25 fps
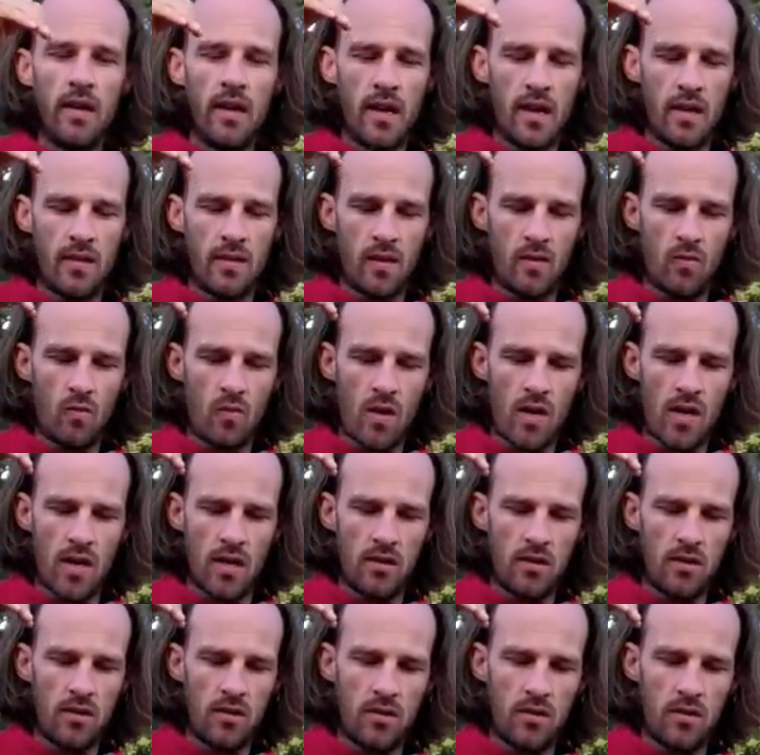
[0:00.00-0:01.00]
And then
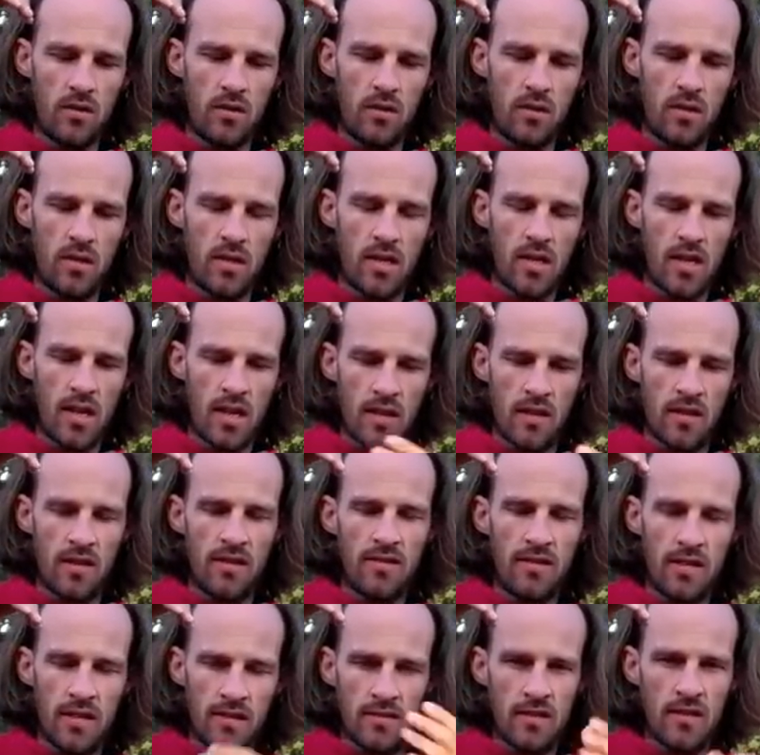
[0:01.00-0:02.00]
watch. And
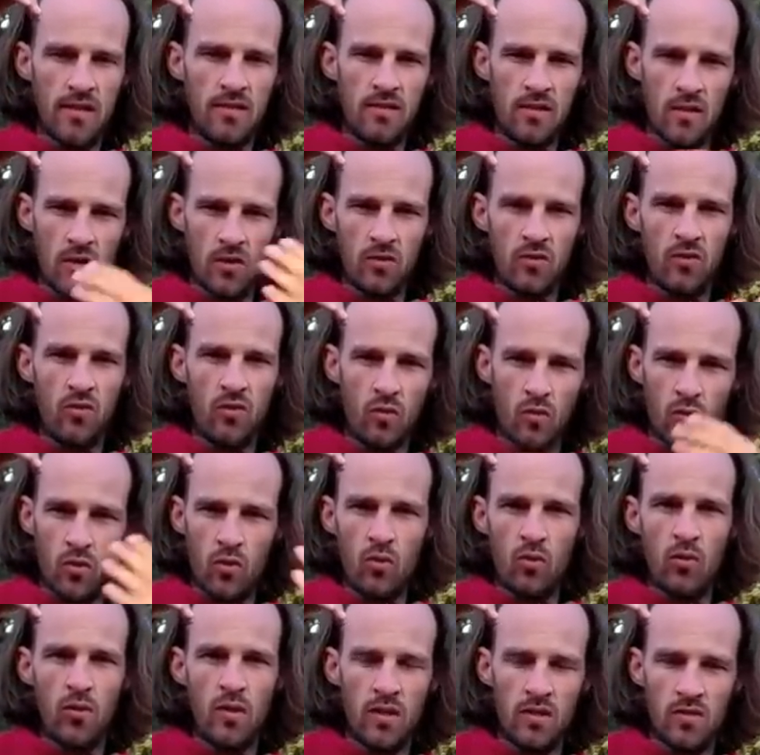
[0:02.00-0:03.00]
this, as this goes
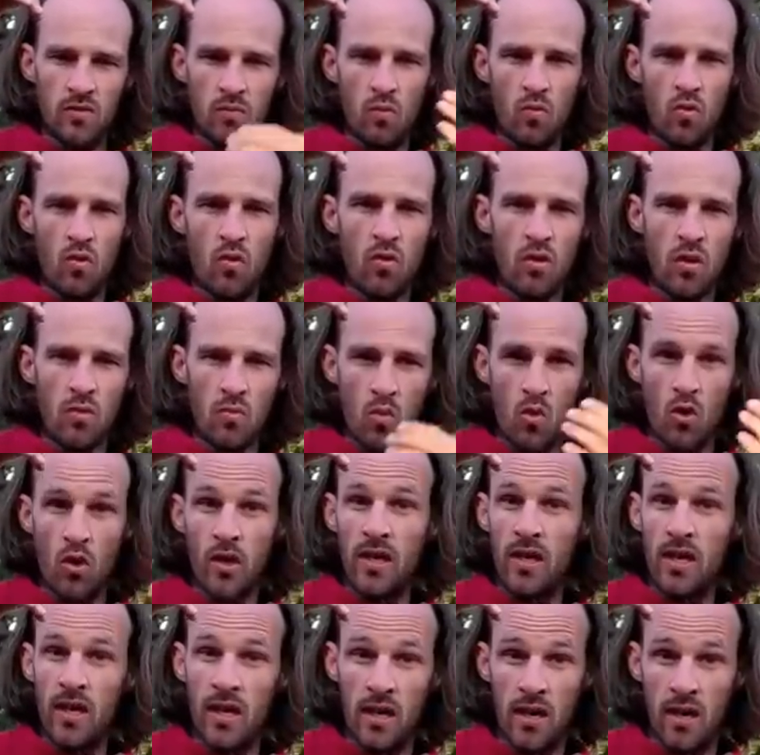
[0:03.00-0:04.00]
through this more and more
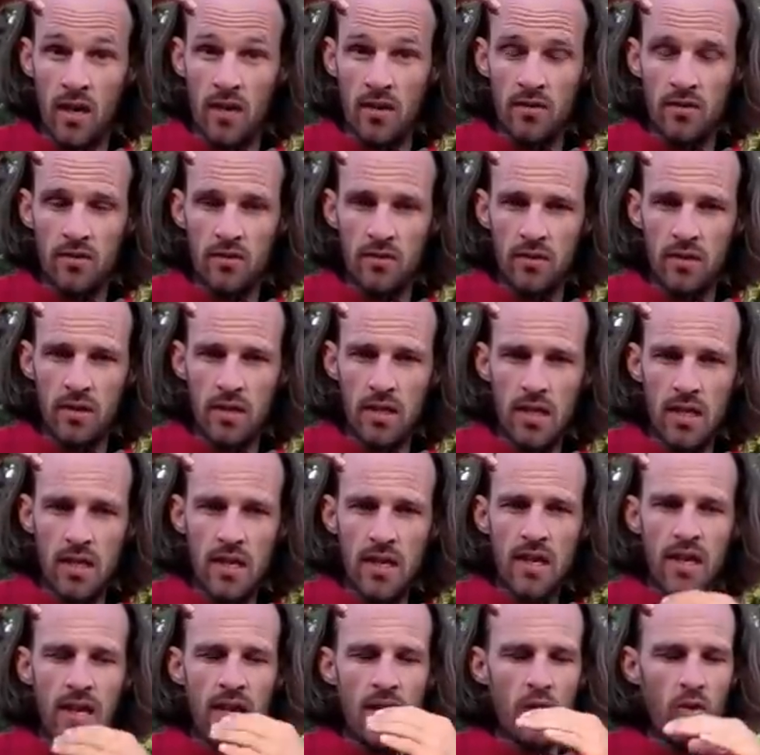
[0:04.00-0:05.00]
chaos,
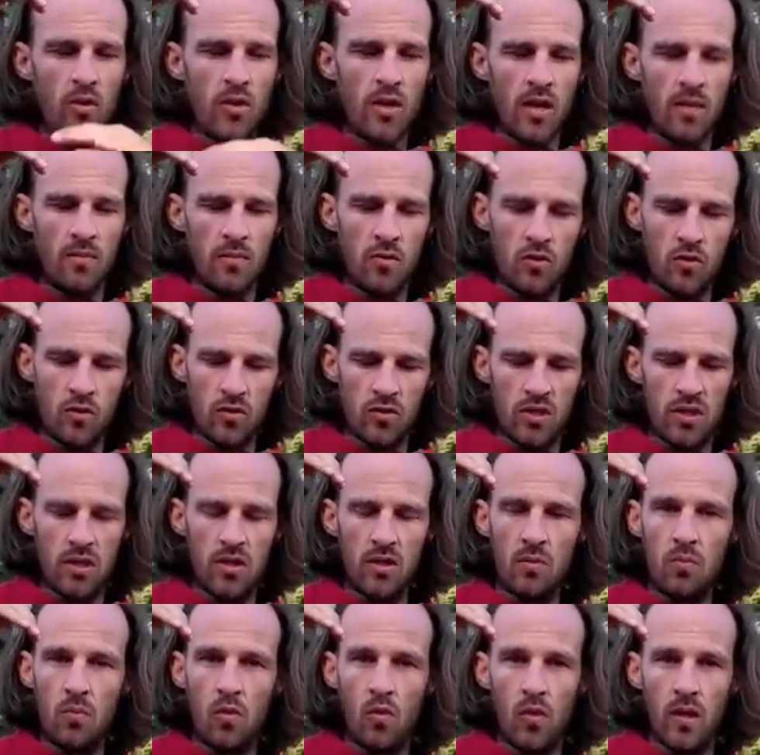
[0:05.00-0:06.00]
it'll come to a
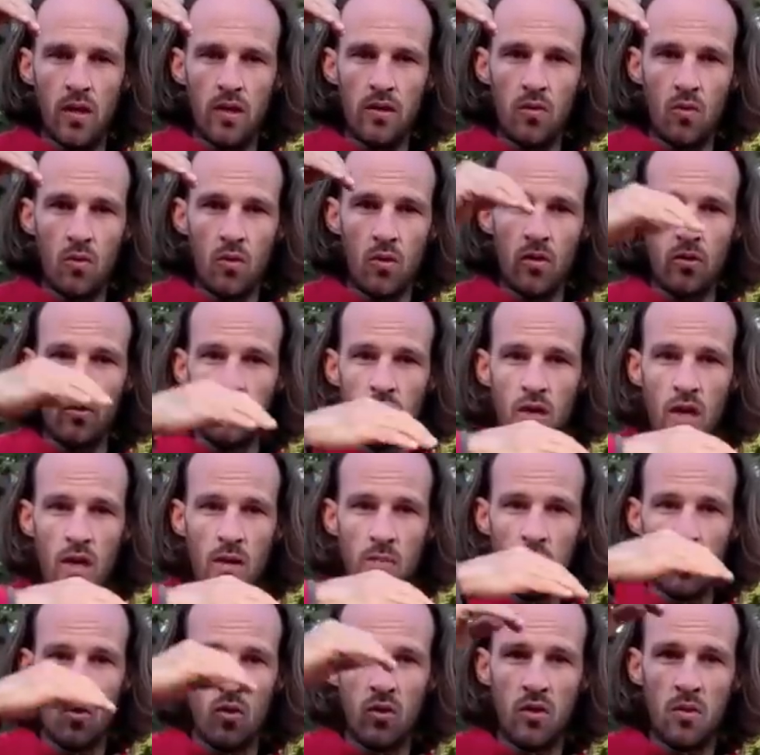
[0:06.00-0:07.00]
still point, or it'll try to
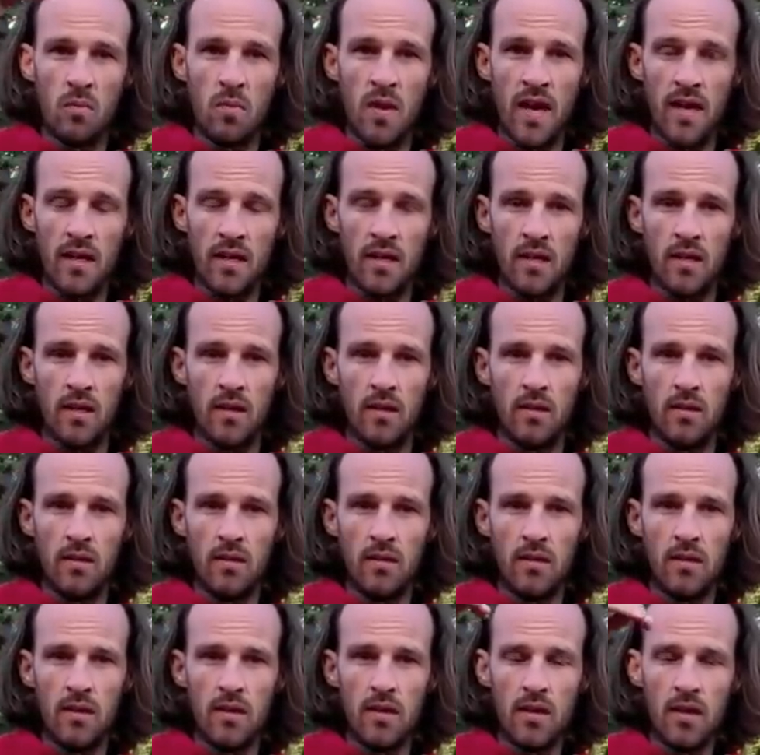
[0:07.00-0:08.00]
pull you back in.
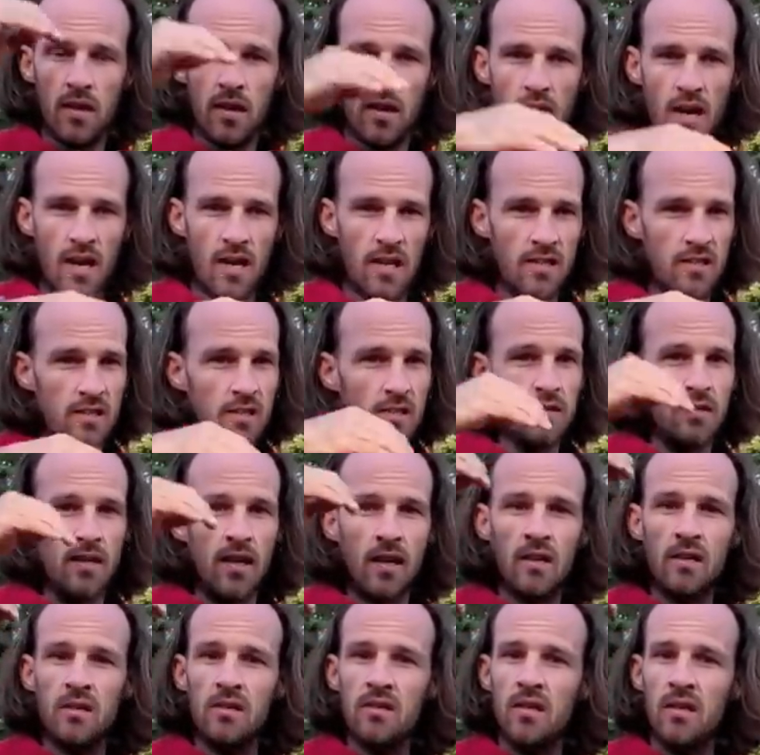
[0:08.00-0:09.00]
And it's just
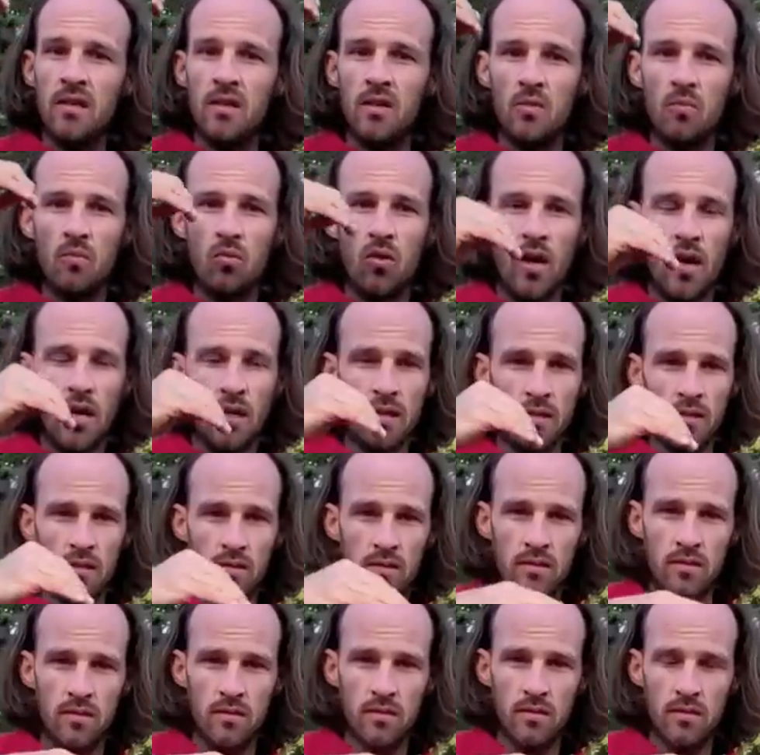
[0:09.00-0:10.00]
that continued
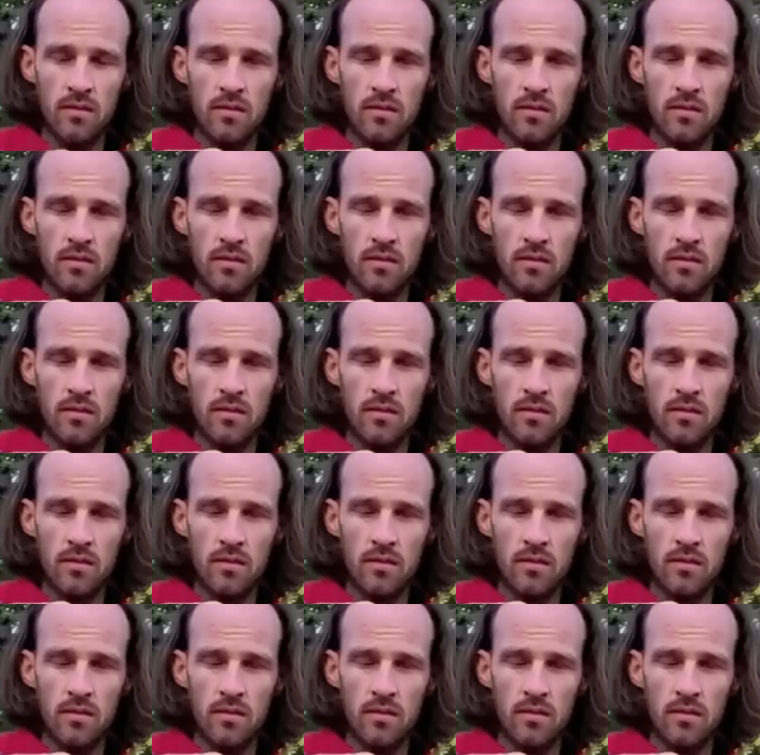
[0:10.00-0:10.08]
practice.